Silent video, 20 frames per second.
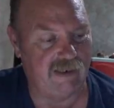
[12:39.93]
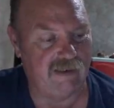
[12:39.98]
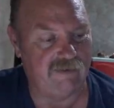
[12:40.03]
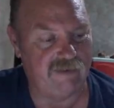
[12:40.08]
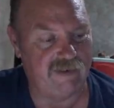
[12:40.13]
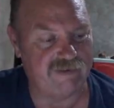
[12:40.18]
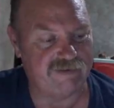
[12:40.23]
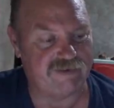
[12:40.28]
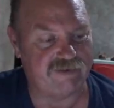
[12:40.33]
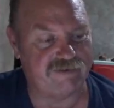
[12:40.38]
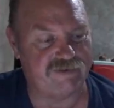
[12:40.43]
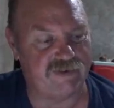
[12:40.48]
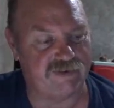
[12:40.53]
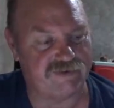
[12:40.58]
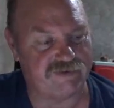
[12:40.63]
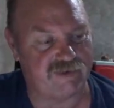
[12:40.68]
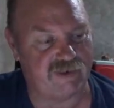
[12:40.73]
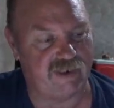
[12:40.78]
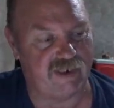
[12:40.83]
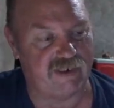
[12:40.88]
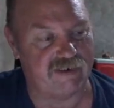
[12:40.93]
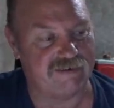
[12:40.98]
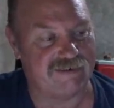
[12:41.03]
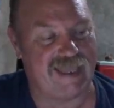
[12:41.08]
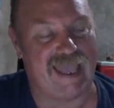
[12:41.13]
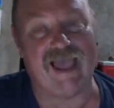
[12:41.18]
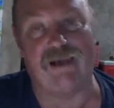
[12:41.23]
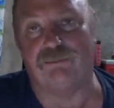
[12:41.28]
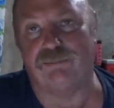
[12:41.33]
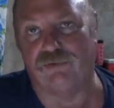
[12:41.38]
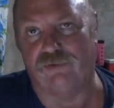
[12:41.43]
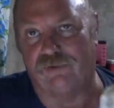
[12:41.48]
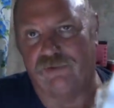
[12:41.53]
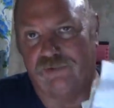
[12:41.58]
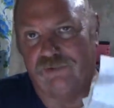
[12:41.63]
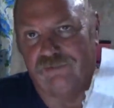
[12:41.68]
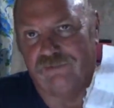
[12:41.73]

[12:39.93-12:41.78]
this is just an example